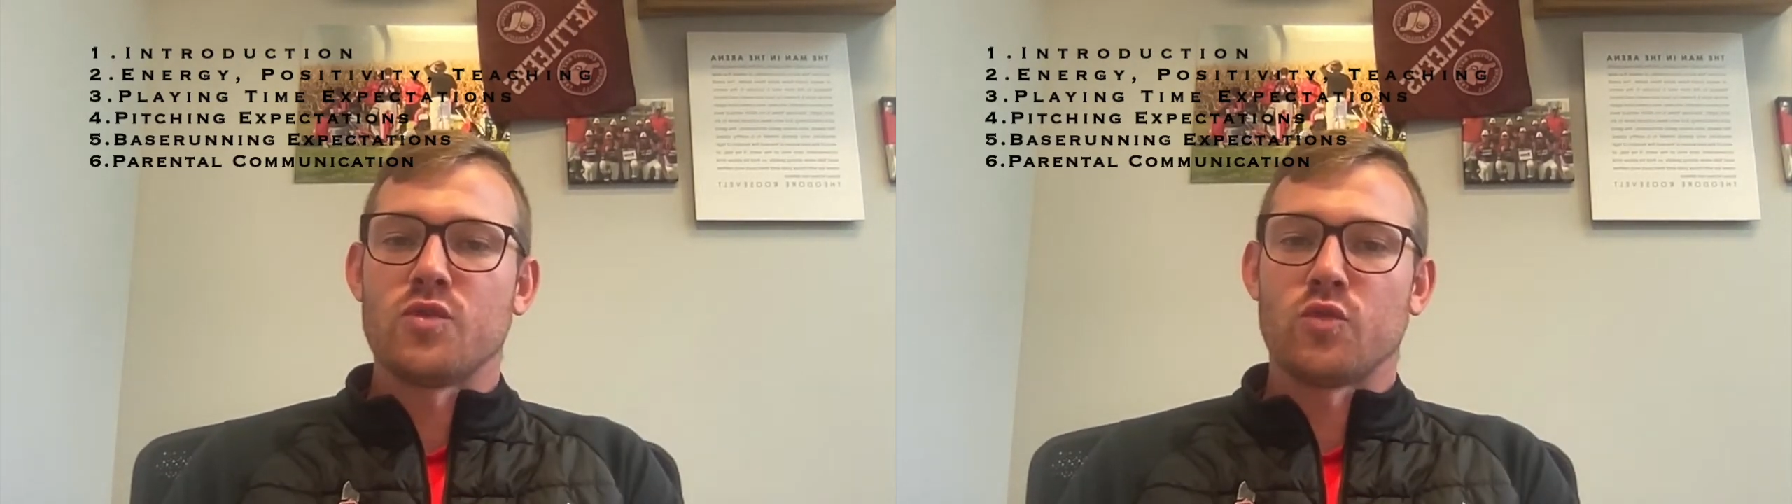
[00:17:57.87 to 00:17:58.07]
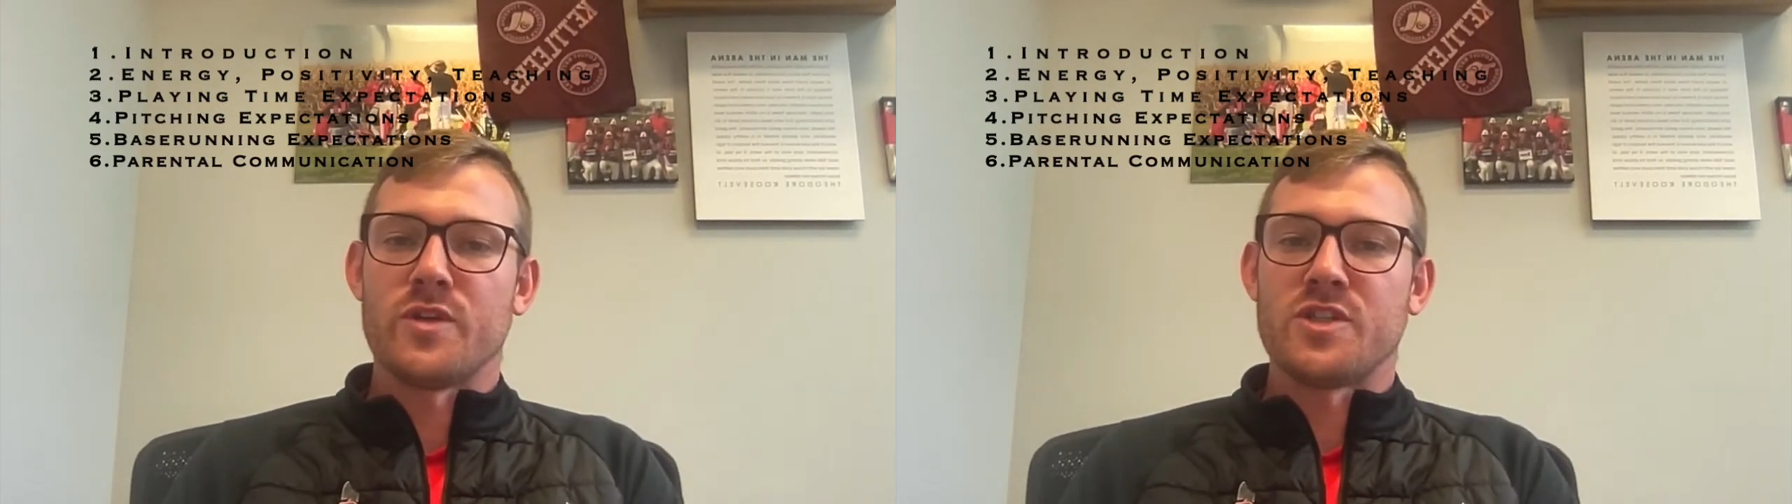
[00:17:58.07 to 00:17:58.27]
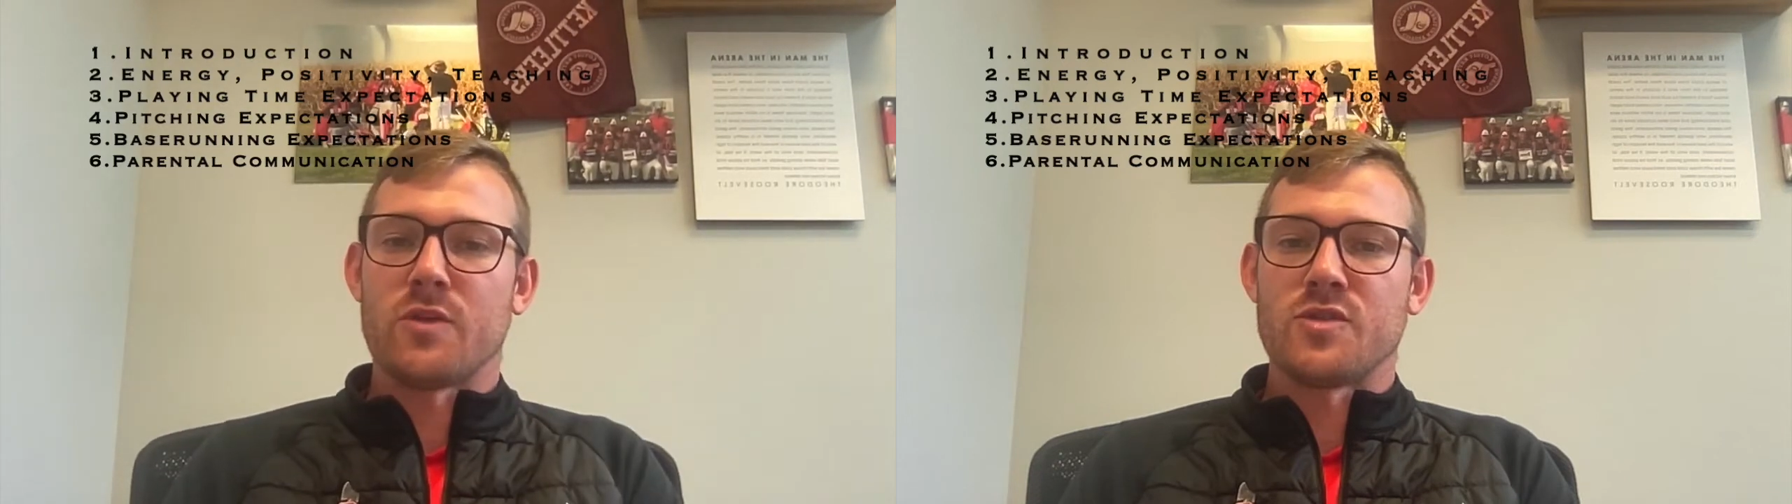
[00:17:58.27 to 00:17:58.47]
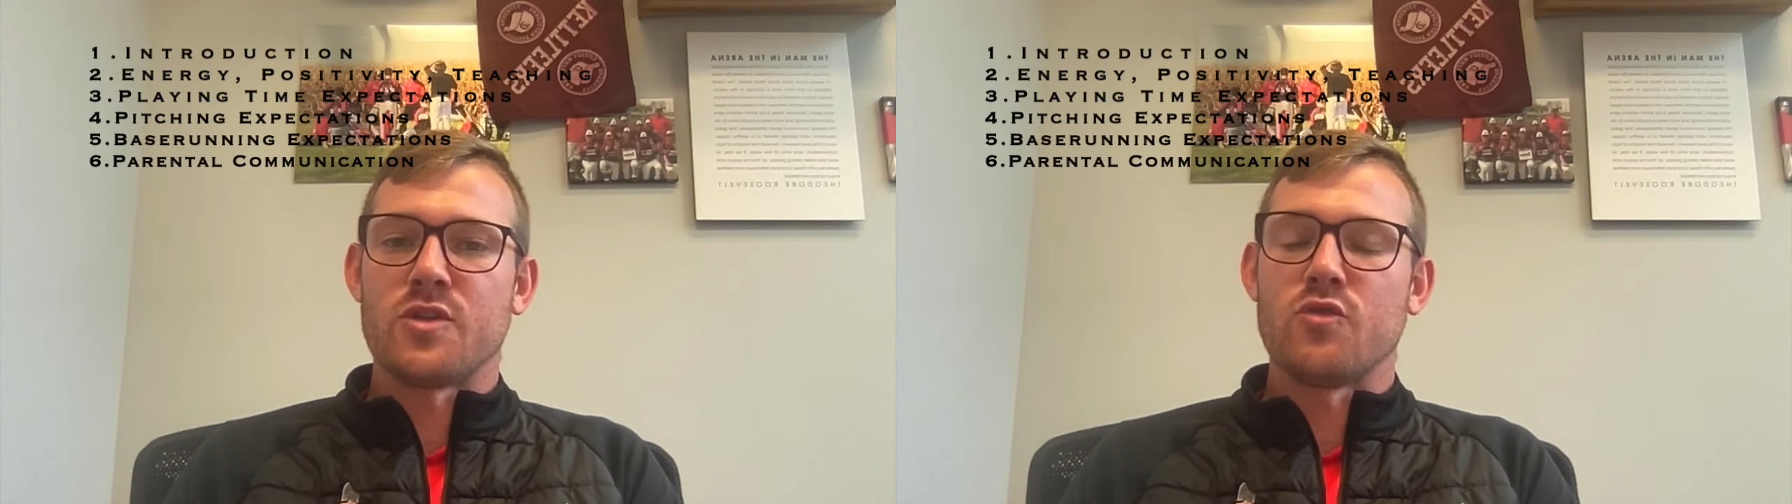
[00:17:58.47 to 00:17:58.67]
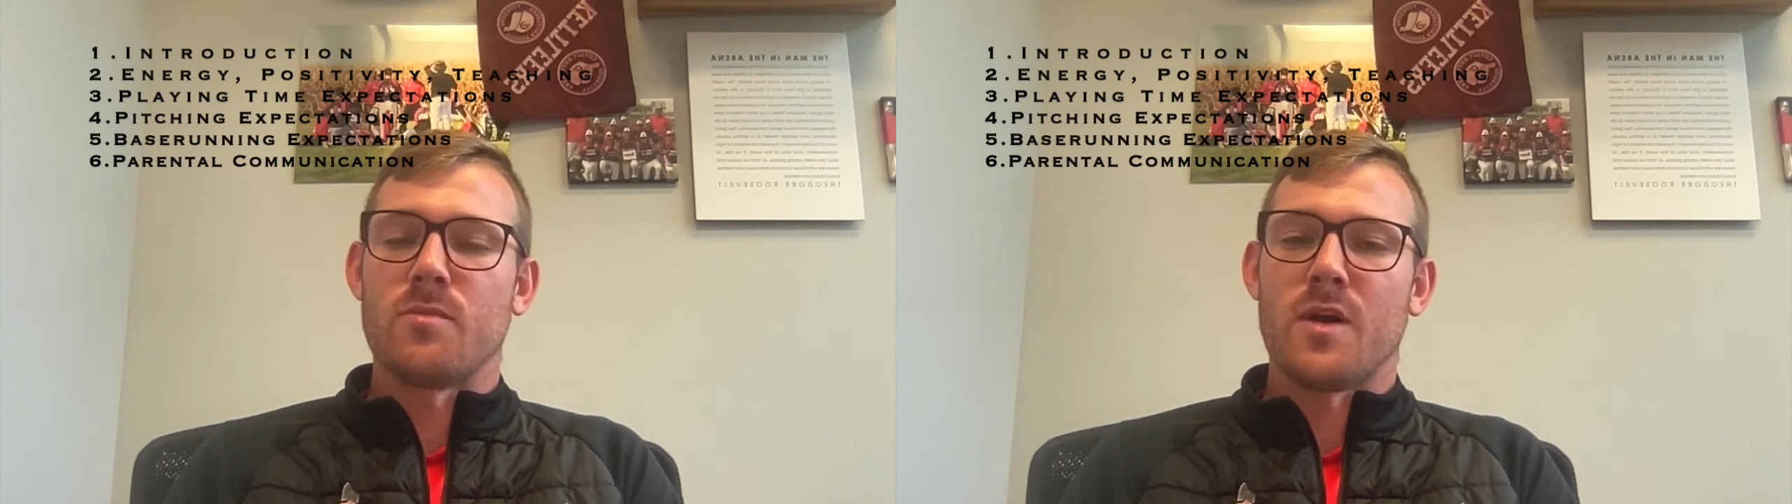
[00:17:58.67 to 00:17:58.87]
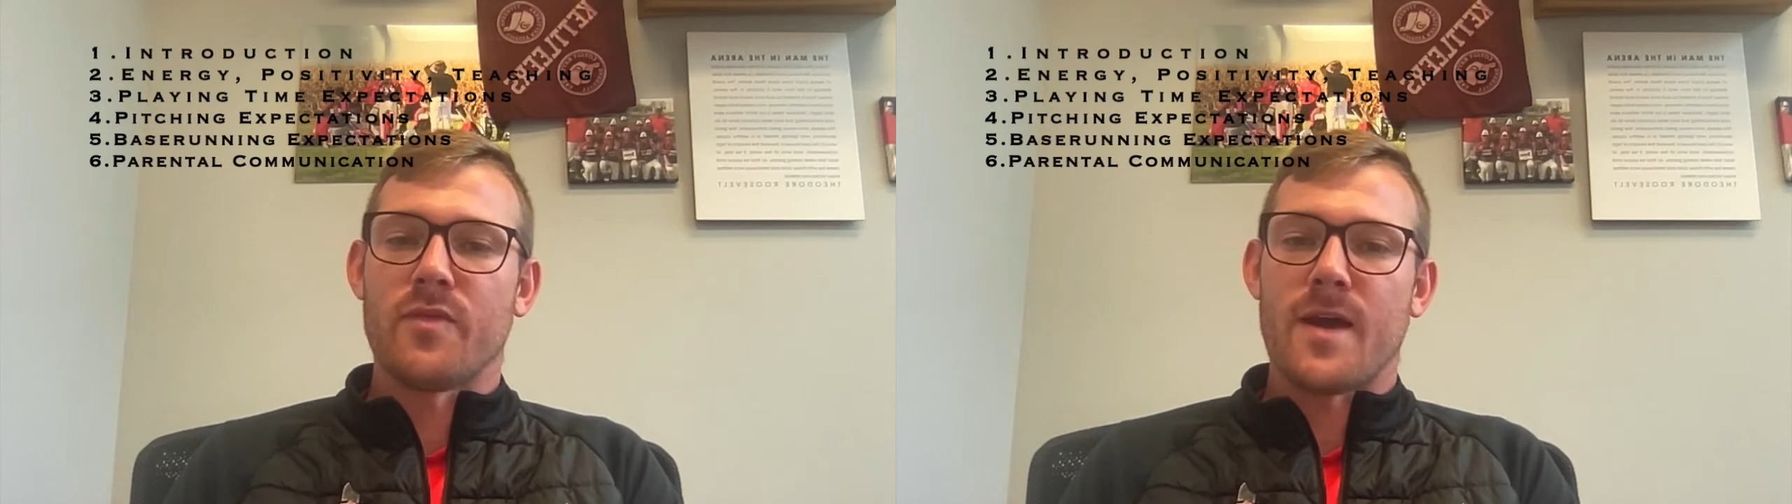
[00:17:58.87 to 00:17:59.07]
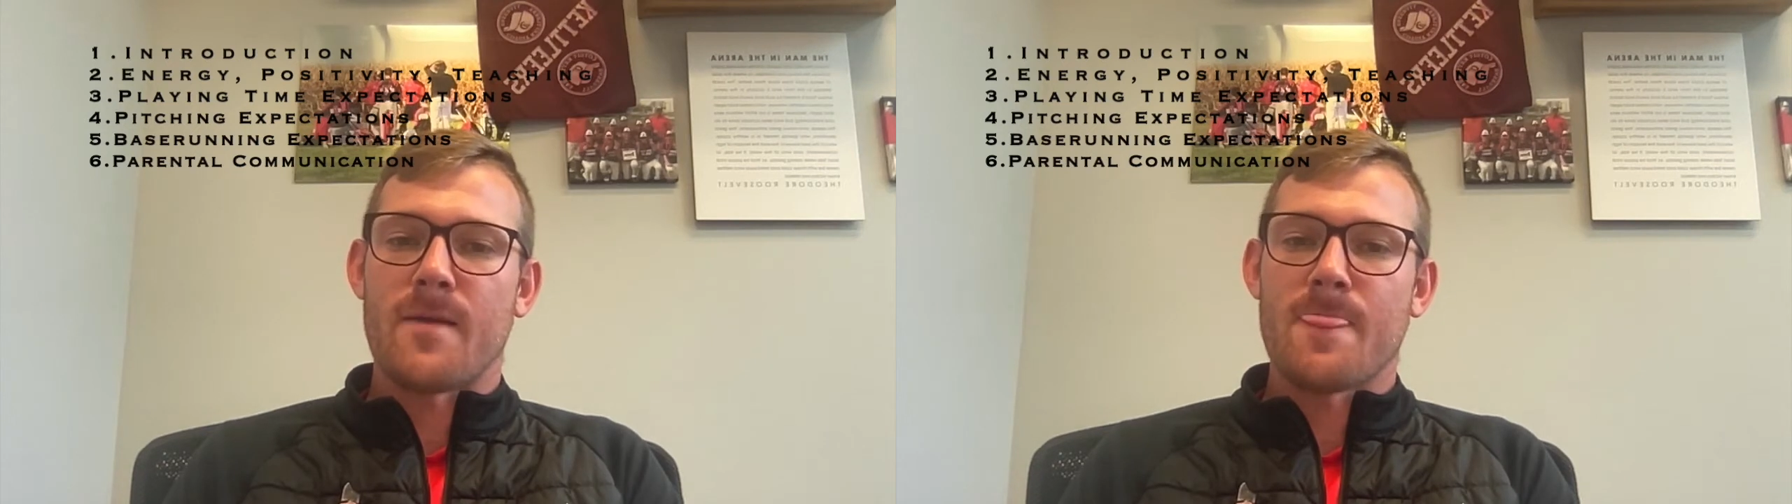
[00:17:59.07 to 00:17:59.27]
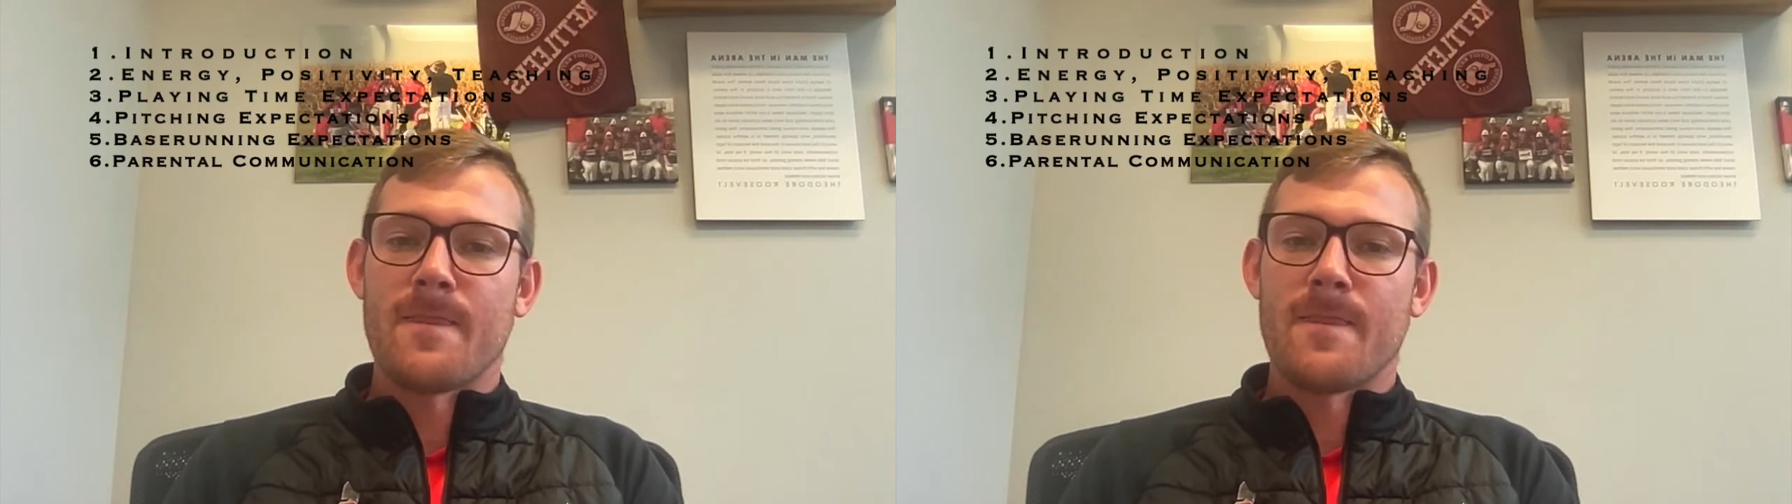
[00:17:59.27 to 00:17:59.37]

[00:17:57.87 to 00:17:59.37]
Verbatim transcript: to reach out to you about that.